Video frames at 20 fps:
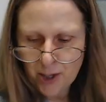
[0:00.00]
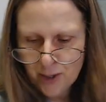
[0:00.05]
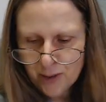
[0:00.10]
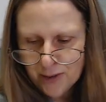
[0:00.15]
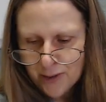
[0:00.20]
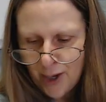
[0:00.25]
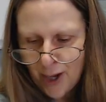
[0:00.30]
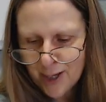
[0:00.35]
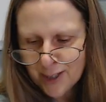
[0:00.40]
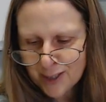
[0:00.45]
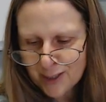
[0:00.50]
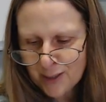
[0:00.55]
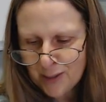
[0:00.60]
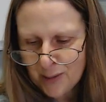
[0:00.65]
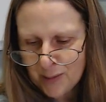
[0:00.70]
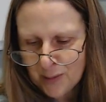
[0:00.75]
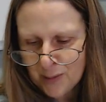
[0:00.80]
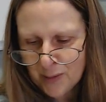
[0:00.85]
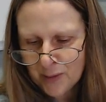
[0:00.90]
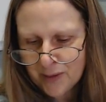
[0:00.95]
thought to
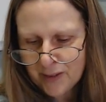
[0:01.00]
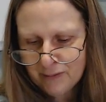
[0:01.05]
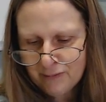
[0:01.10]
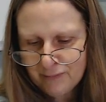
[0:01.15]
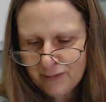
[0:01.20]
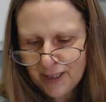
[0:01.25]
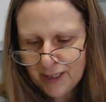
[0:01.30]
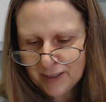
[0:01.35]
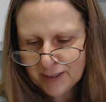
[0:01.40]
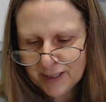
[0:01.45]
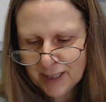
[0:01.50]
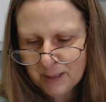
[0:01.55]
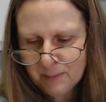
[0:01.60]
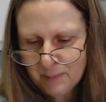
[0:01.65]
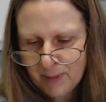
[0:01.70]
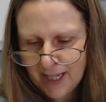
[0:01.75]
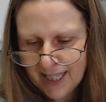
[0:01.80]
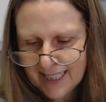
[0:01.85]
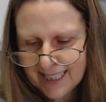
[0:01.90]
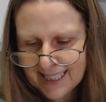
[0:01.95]
hold the field in
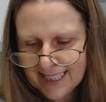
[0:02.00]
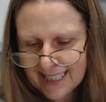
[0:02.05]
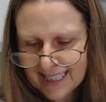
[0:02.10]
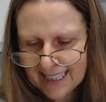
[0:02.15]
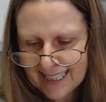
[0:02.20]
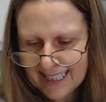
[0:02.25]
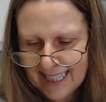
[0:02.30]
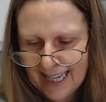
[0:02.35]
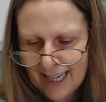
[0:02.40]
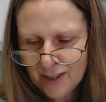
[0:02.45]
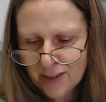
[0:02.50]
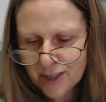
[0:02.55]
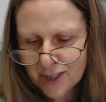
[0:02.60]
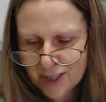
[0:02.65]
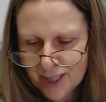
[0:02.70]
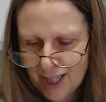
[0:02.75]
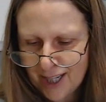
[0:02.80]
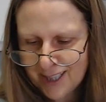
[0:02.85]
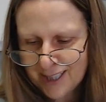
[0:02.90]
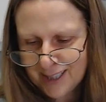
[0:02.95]
painting, and now
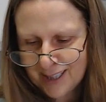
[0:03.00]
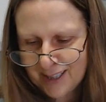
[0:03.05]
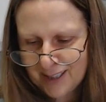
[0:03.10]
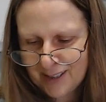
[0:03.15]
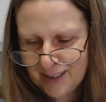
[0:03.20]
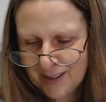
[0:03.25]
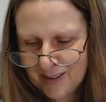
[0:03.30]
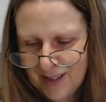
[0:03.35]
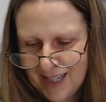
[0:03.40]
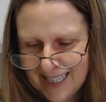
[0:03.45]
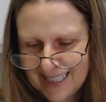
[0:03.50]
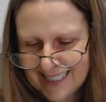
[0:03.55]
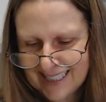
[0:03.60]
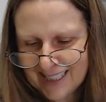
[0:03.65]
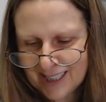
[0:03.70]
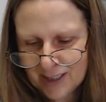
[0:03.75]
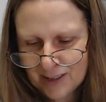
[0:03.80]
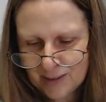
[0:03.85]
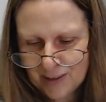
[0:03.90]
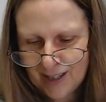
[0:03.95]
Giotto has
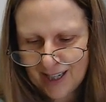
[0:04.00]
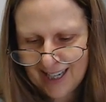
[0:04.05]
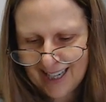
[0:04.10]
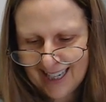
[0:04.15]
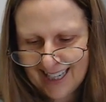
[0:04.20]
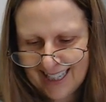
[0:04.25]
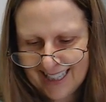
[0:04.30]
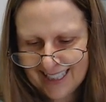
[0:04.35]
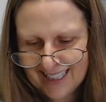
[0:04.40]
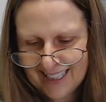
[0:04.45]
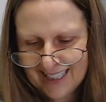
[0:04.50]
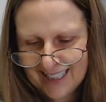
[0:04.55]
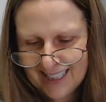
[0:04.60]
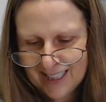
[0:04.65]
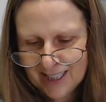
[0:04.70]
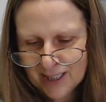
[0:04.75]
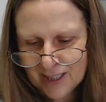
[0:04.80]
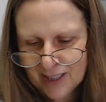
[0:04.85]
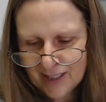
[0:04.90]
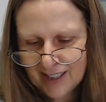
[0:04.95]
the cry,
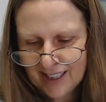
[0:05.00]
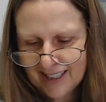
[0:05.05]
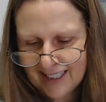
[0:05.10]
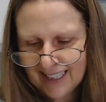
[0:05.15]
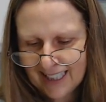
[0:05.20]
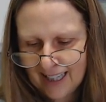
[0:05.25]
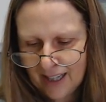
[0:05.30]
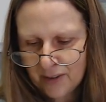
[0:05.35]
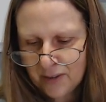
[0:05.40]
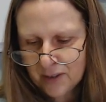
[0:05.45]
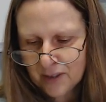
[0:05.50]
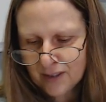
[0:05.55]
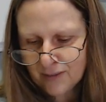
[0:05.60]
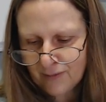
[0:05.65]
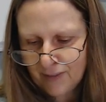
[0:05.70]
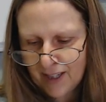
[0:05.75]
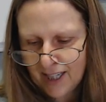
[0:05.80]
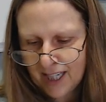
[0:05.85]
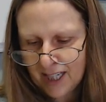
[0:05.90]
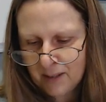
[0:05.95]
so that the other's
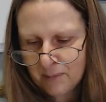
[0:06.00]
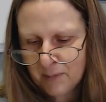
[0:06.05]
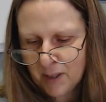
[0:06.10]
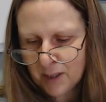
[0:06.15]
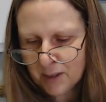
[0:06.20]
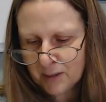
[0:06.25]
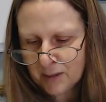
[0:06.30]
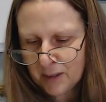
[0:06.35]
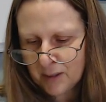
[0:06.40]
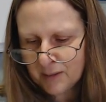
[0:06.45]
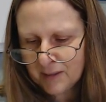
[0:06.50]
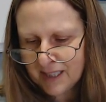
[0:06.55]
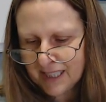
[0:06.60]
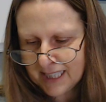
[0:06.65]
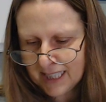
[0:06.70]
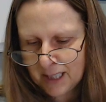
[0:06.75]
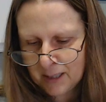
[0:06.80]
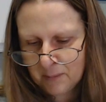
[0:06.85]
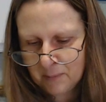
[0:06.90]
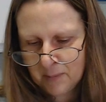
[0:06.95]
fame, grown
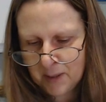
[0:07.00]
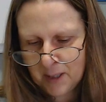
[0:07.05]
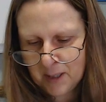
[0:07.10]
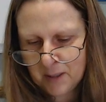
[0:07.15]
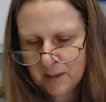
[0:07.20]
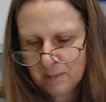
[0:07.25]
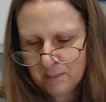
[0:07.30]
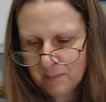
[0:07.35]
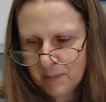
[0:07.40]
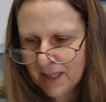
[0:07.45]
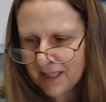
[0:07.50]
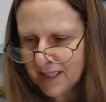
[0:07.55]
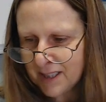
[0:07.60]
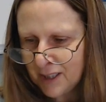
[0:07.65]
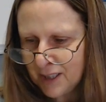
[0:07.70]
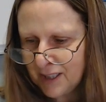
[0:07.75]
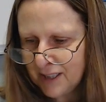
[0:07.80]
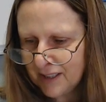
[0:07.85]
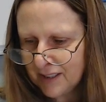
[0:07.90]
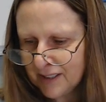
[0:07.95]
dim, must
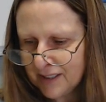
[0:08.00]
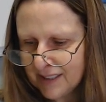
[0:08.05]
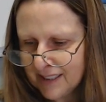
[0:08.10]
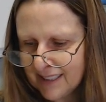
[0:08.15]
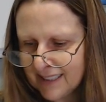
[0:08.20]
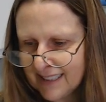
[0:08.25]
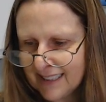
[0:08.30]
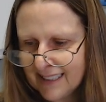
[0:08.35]
yield.